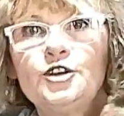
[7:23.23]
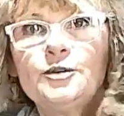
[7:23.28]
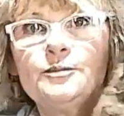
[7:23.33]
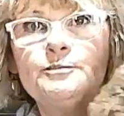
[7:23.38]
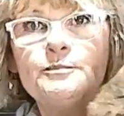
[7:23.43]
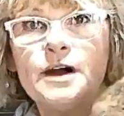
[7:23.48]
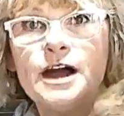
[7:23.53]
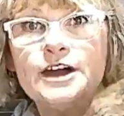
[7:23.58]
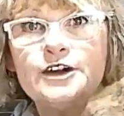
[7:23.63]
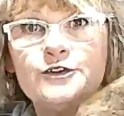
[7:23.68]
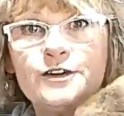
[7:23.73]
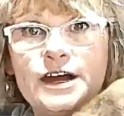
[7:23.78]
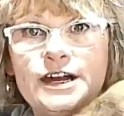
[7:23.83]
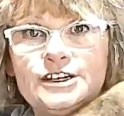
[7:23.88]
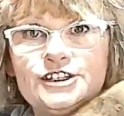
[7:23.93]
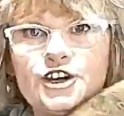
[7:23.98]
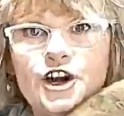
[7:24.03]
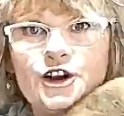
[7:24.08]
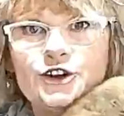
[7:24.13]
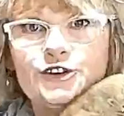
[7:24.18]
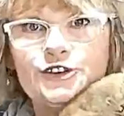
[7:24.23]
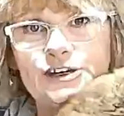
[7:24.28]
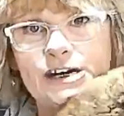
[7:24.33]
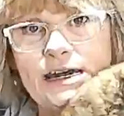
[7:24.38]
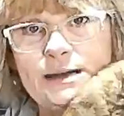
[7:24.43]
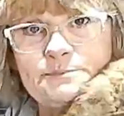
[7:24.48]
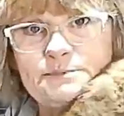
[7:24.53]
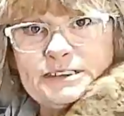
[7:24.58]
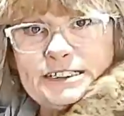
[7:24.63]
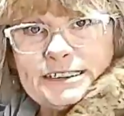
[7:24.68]
my granddaughter
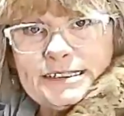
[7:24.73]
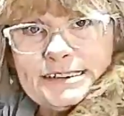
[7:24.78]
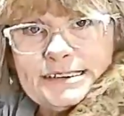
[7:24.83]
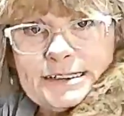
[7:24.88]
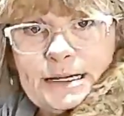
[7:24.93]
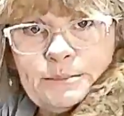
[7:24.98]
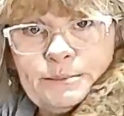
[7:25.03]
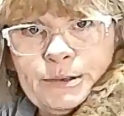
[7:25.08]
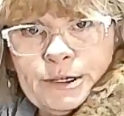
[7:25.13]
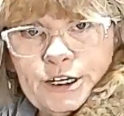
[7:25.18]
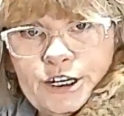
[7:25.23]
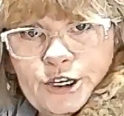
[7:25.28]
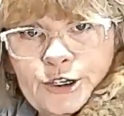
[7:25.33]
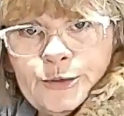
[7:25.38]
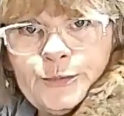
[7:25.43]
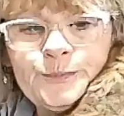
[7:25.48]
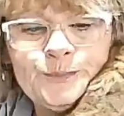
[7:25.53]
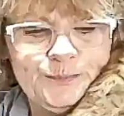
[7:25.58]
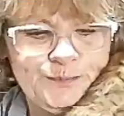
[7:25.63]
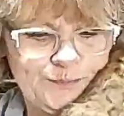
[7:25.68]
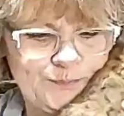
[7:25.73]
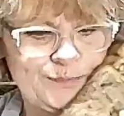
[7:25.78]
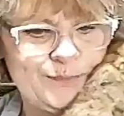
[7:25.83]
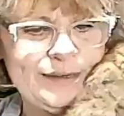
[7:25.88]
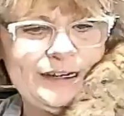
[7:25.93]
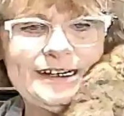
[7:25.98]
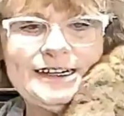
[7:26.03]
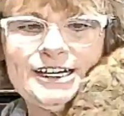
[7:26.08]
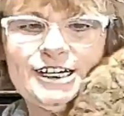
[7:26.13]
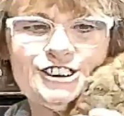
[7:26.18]
named it W
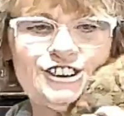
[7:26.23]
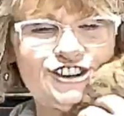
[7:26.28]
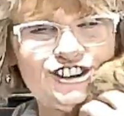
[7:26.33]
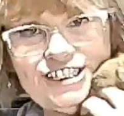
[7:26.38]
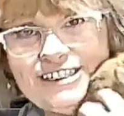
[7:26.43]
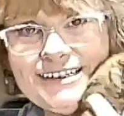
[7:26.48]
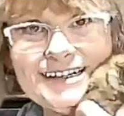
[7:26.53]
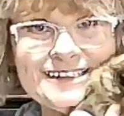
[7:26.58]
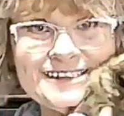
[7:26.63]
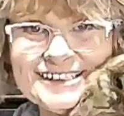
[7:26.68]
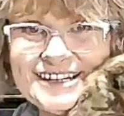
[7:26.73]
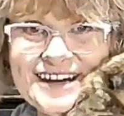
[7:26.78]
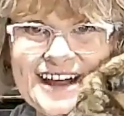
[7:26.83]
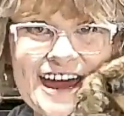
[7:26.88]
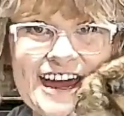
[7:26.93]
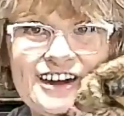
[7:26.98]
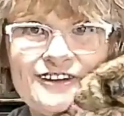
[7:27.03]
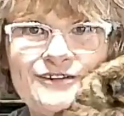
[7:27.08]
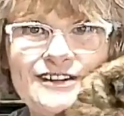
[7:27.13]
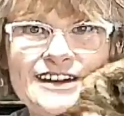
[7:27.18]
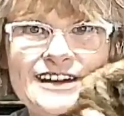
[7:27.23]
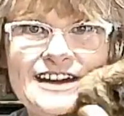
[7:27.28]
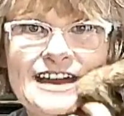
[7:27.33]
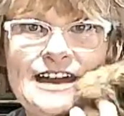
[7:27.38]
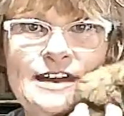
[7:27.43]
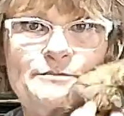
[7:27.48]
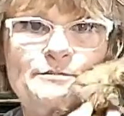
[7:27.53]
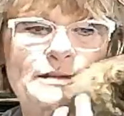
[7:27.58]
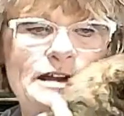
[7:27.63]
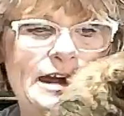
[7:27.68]
because she doesn't have a
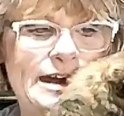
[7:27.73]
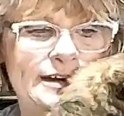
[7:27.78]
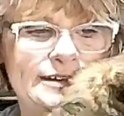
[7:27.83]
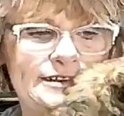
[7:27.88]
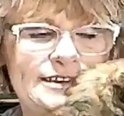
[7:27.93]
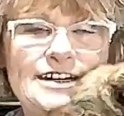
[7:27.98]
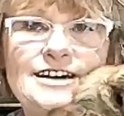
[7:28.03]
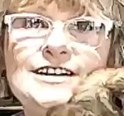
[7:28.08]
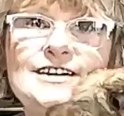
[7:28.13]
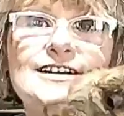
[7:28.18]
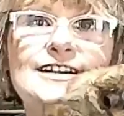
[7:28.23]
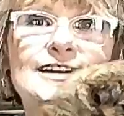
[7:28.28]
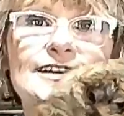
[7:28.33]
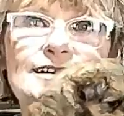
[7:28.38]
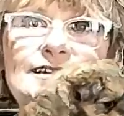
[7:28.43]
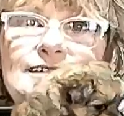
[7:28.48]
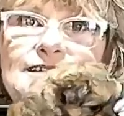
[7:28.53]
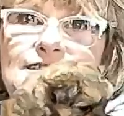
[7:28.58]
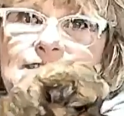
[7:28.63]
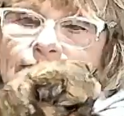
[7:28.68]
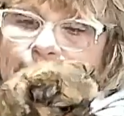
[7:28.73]
name yet. This